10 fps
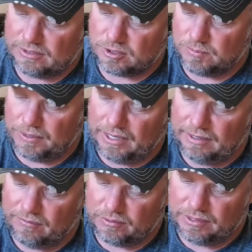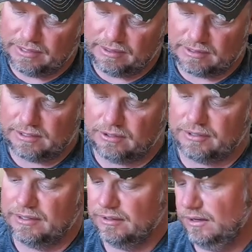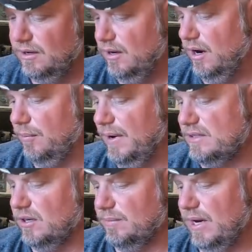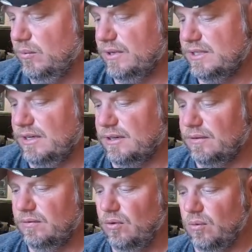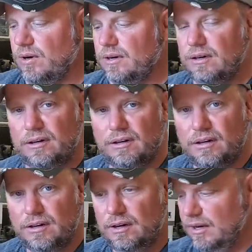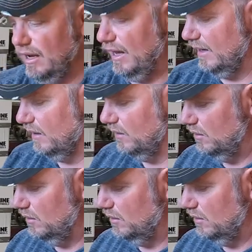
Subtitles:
So supply, left, right, and auxiliary are basically your main ones here for adding